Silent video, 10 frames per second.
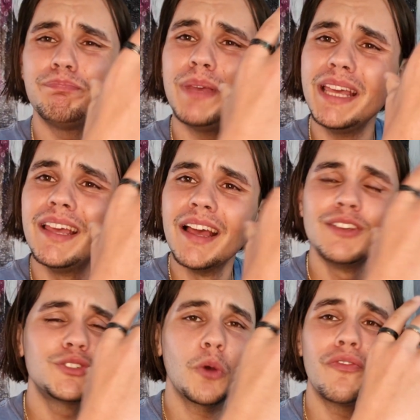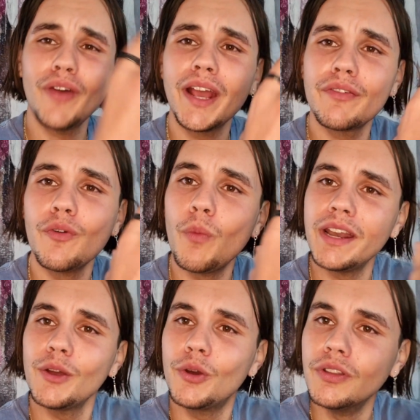be so thankful
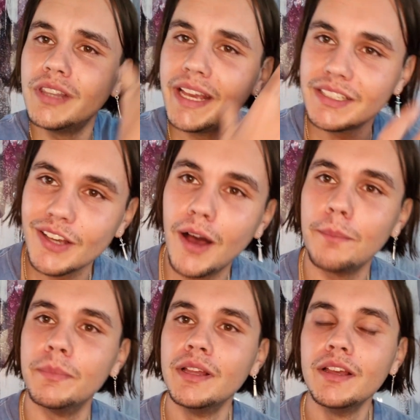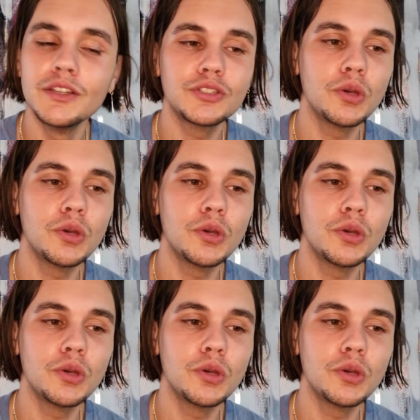when the good days come.